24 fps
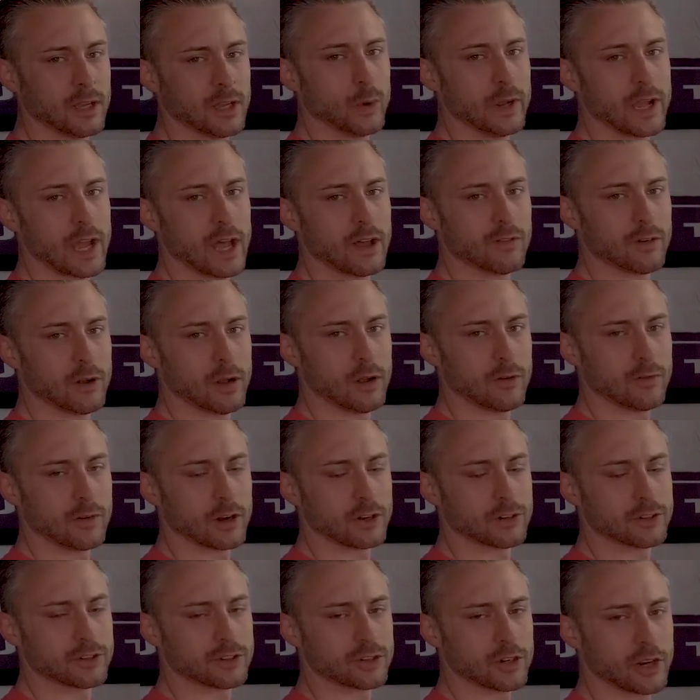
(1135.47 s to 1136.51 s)
We have all of our
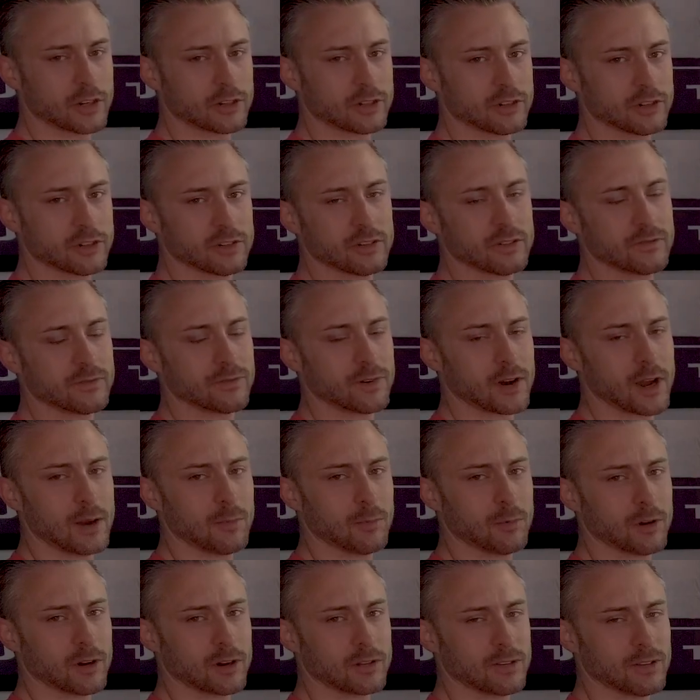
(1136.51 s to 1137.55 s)
structures and
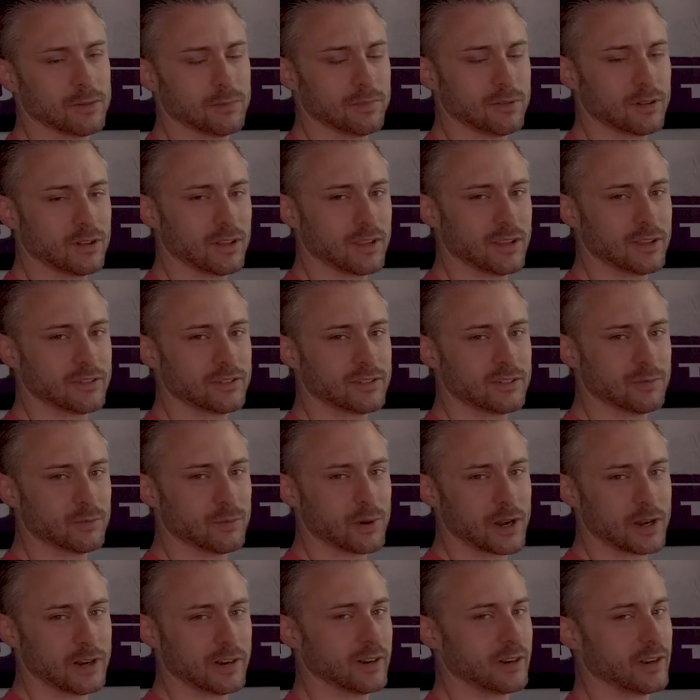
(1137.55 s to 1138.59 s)
frameworks in place
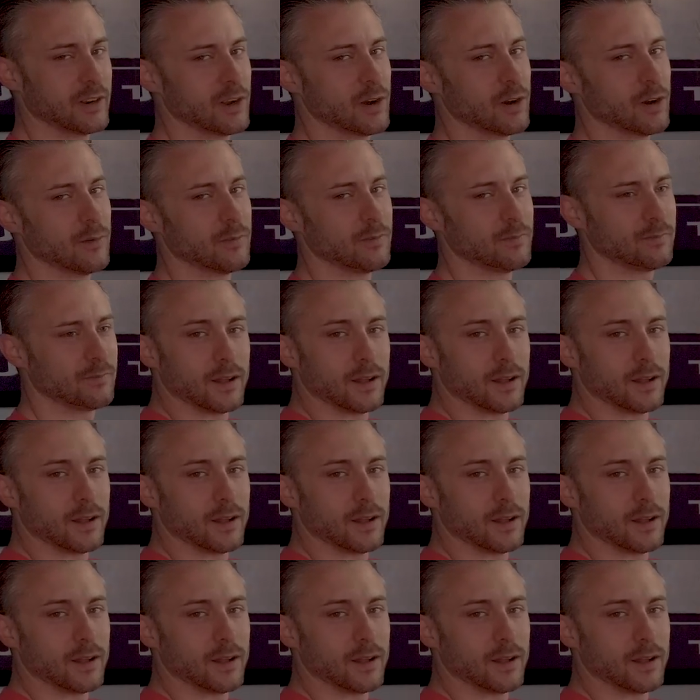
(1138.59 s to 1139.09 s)
ready to go.